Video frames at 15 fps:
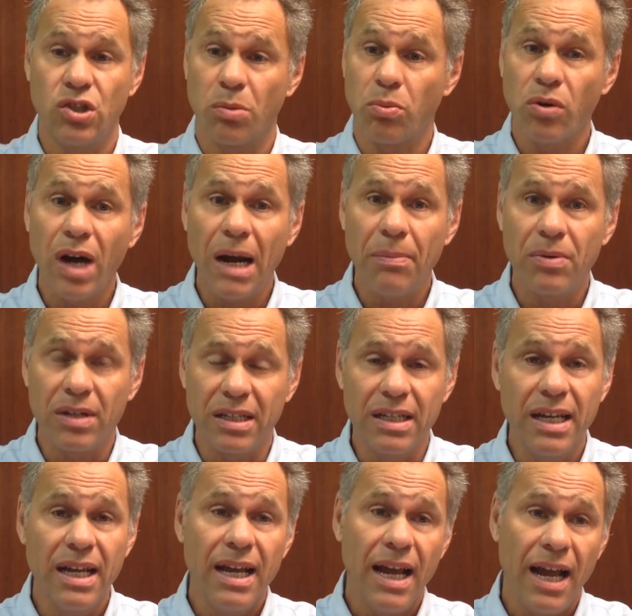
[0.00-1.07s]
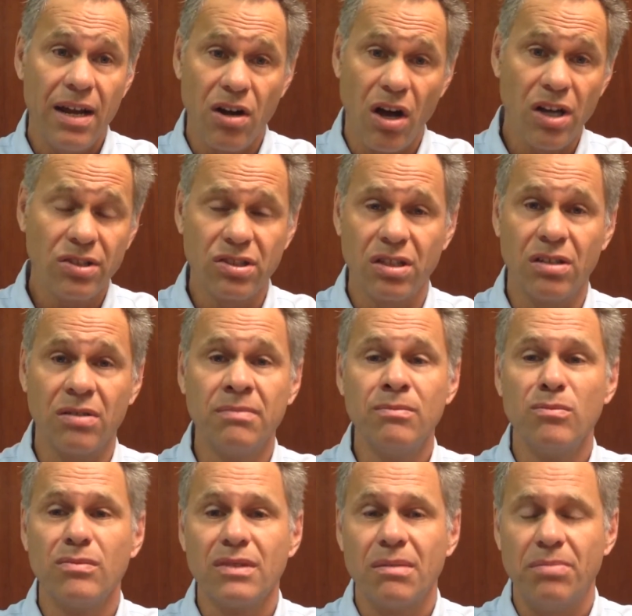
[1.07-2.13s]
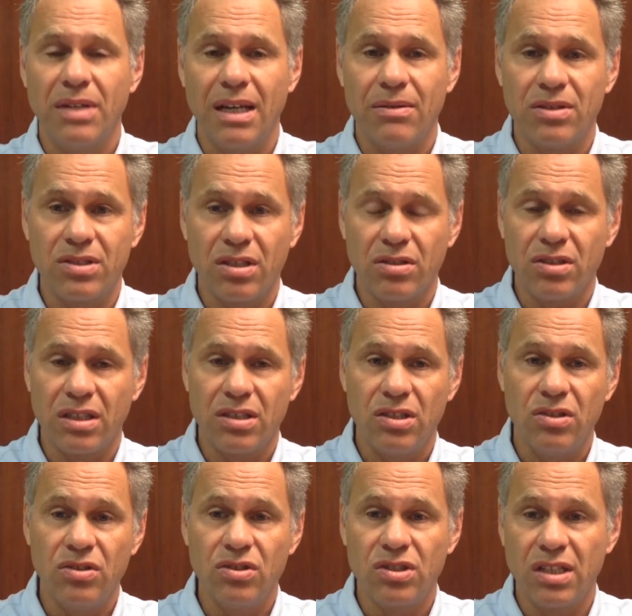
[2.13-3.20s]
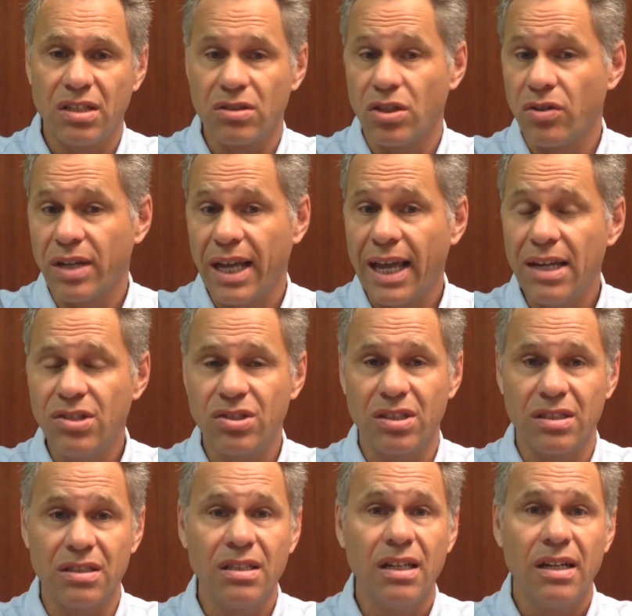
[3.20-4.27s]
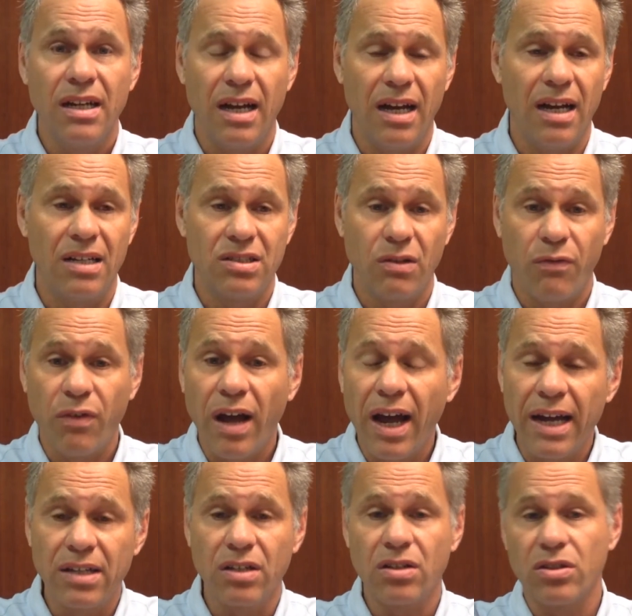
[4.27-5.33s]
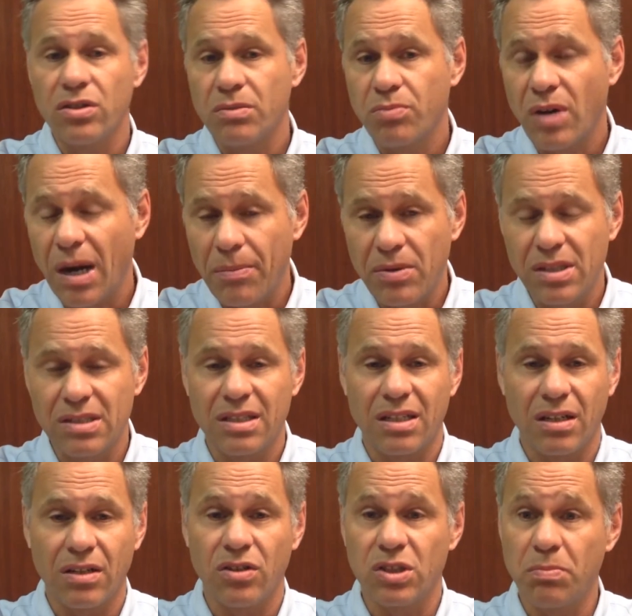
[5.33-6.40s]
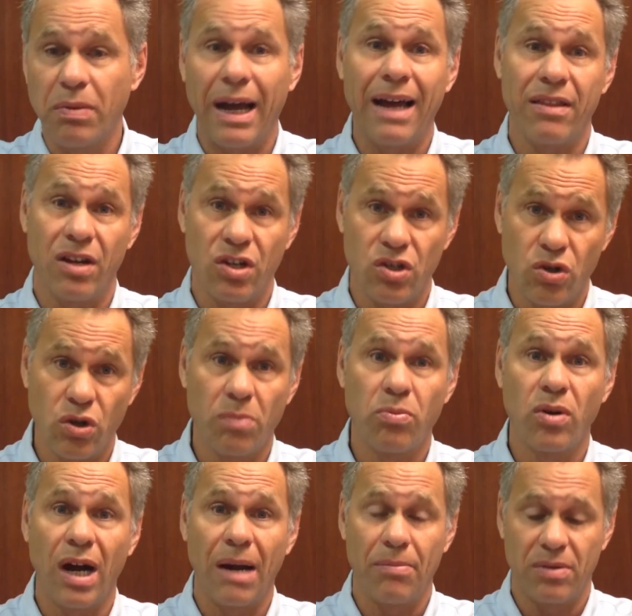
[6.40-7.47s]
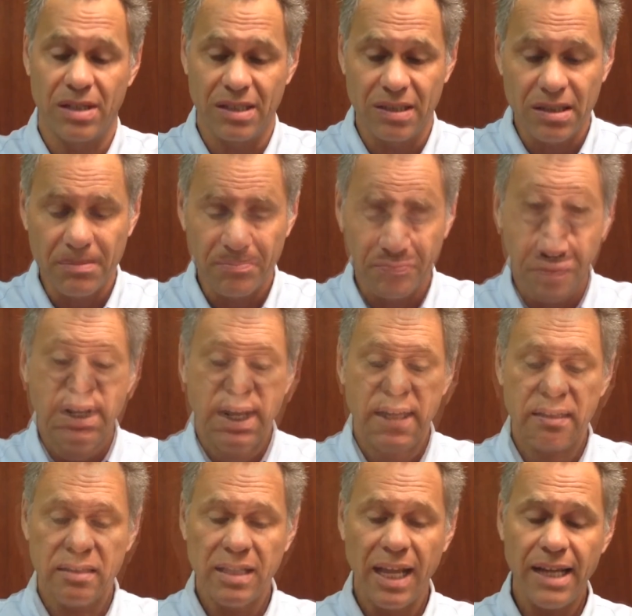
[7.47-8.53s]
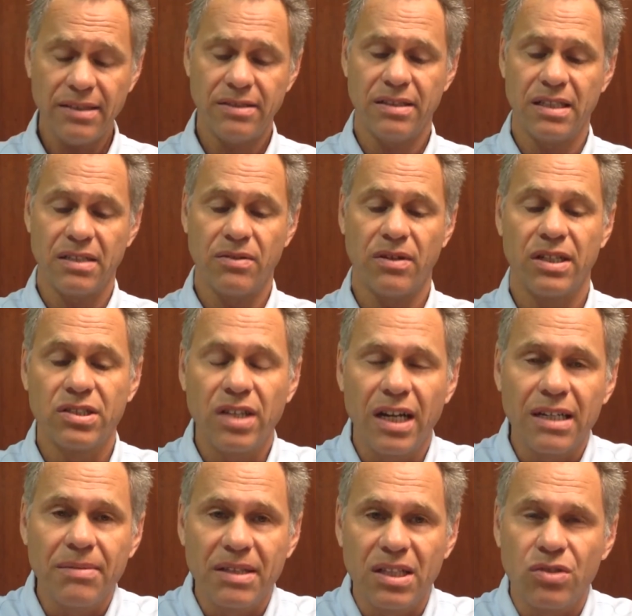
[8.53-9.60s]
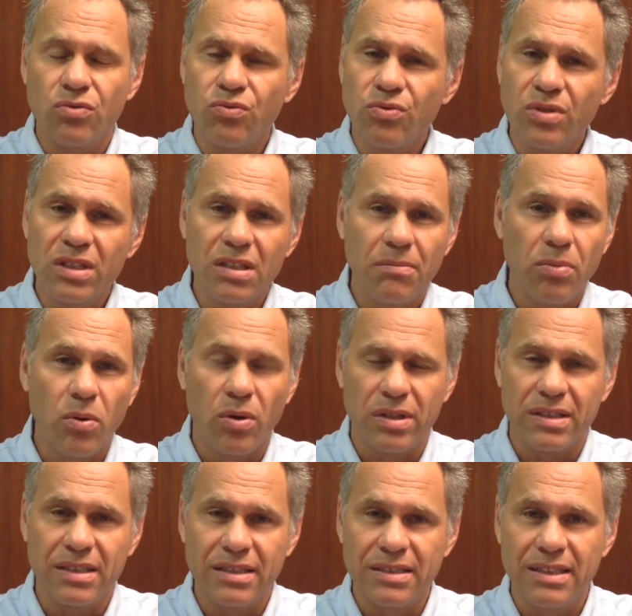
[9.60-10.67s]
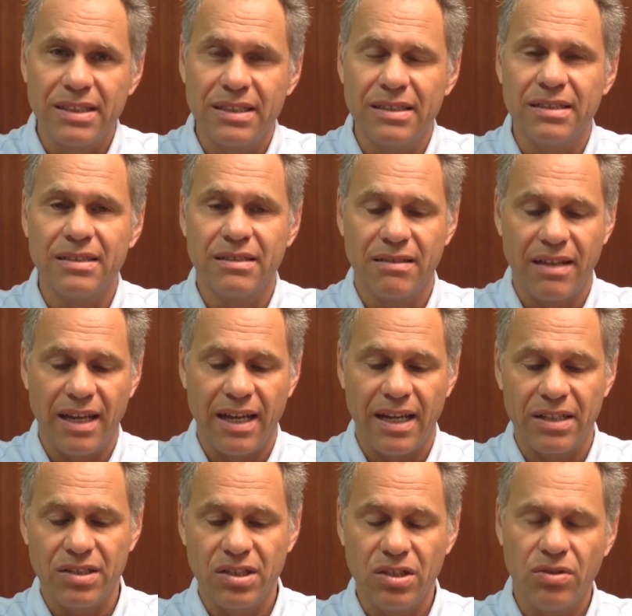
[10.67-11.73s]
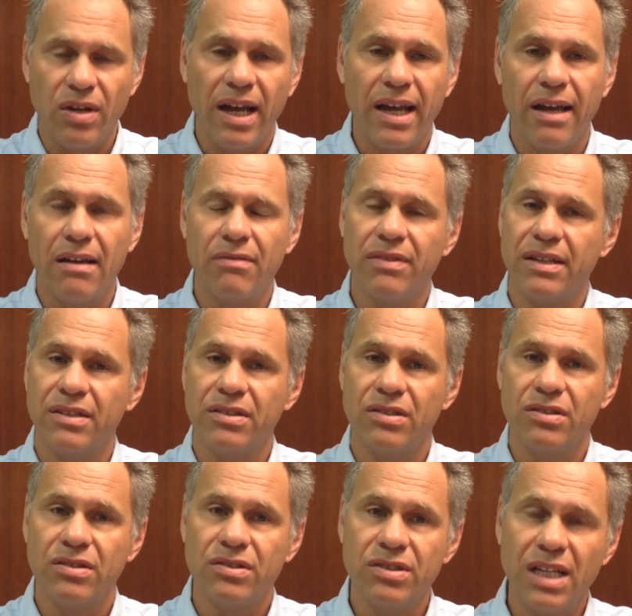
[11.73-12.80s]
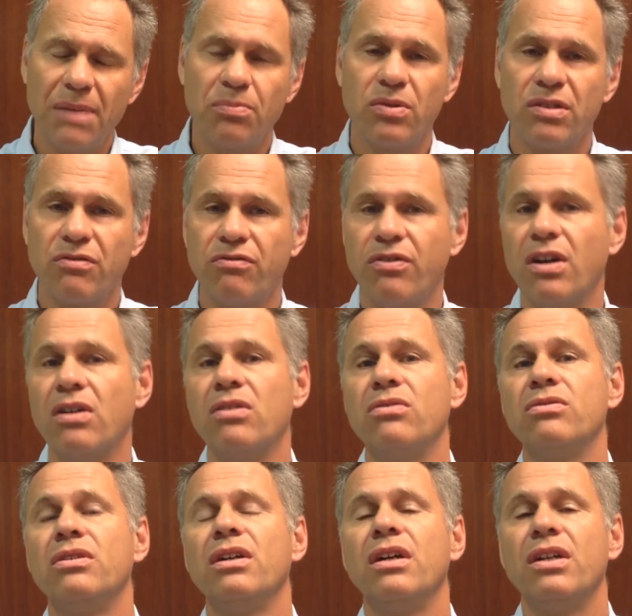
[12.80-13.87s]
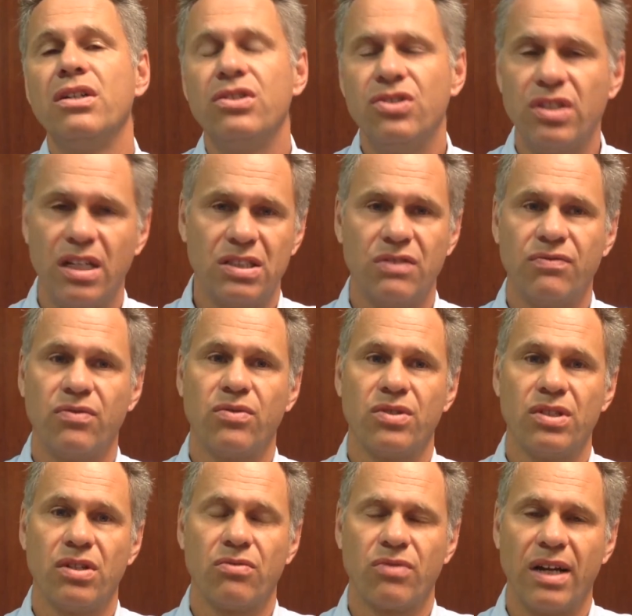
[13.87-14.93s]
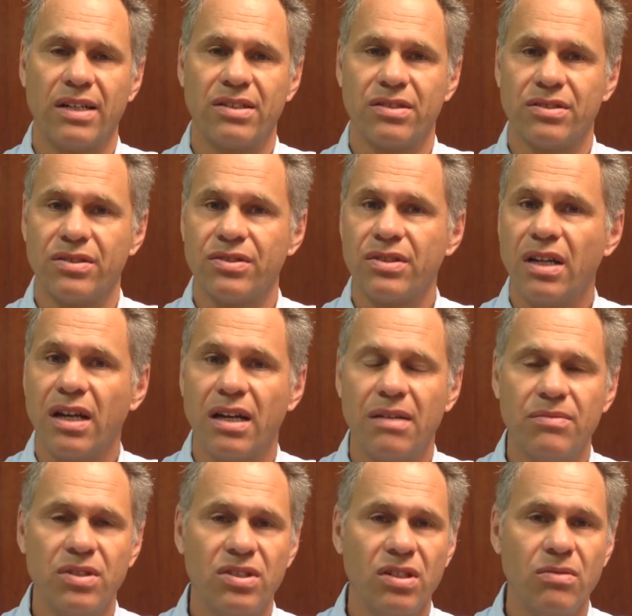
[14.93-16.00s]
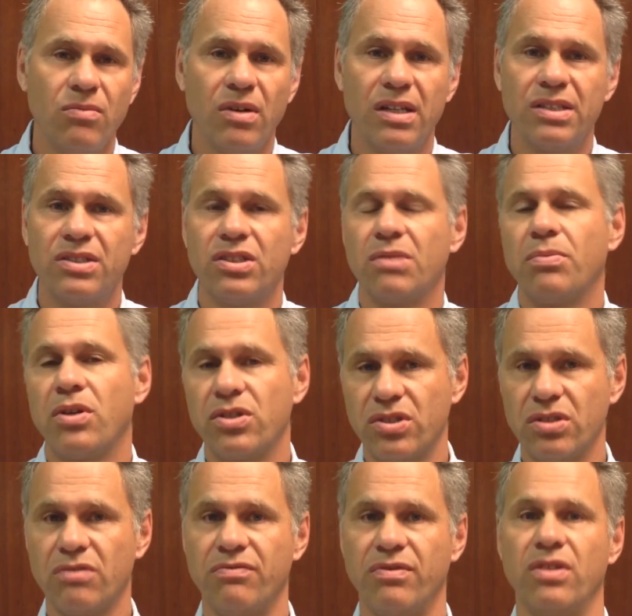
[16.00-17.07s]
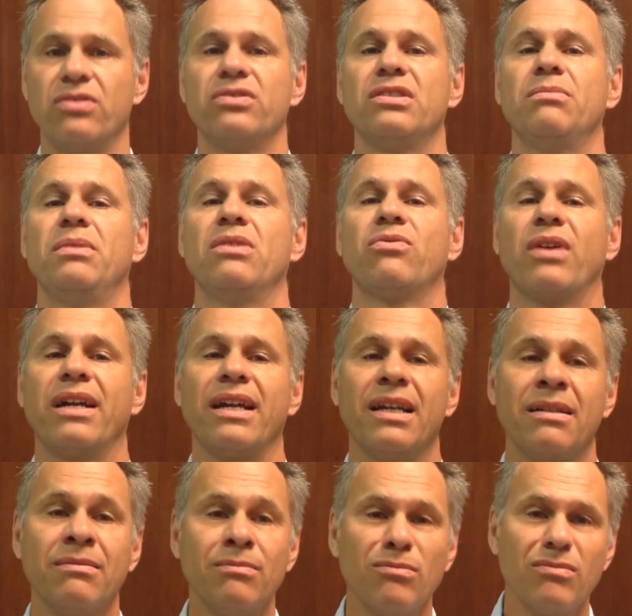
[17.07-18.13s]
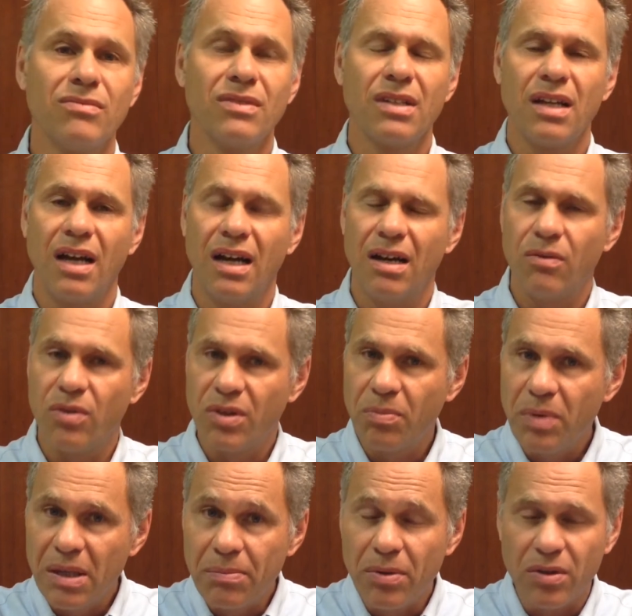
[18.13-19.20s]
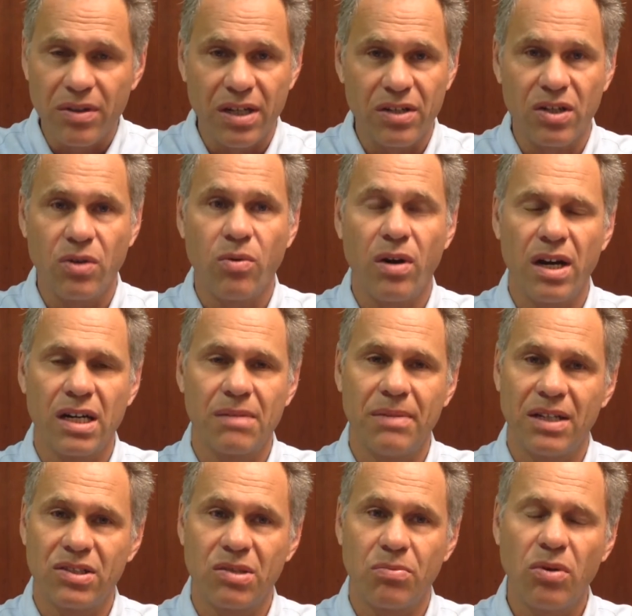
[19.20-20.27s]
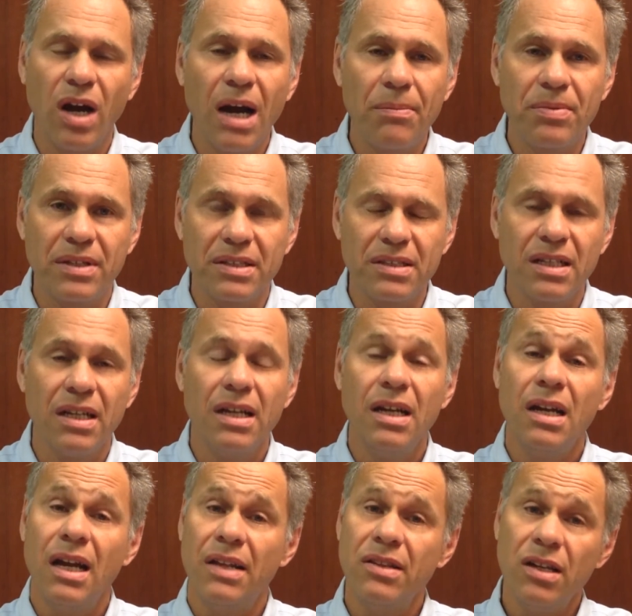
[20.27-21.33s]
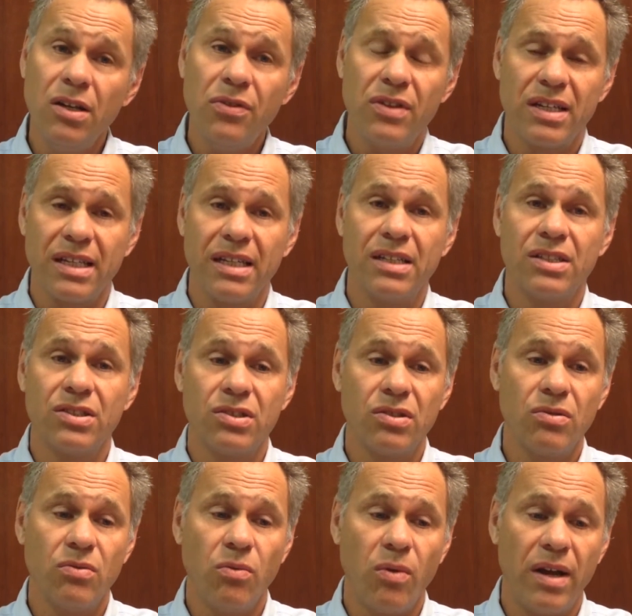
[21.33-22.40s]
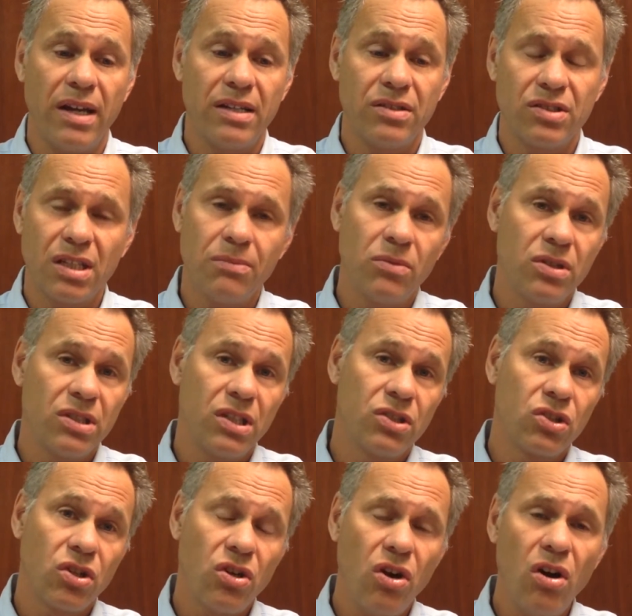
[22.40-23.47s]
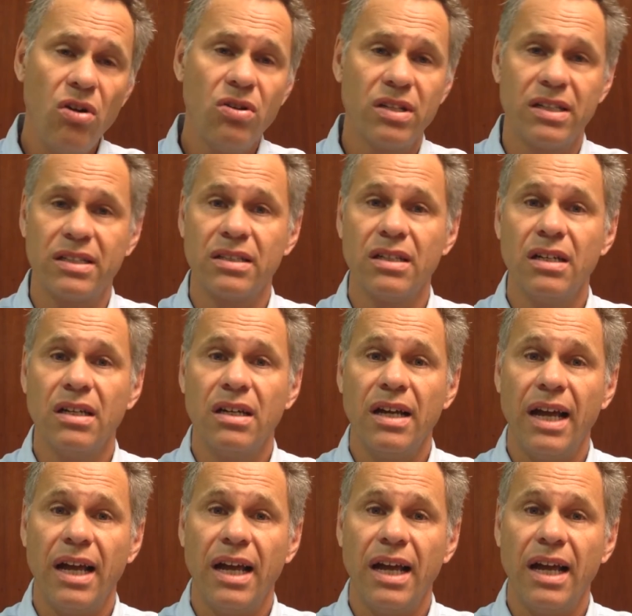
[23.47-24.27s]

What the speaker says: your property and also be able to use their location to find properties that are close by that are your properties. And last thing I want to talk about that's real important is that you have a separate phone just for your rentals. You don't want your personal phone to be ringing with people that are inquiring about your properties. And the other thing is when someone is calling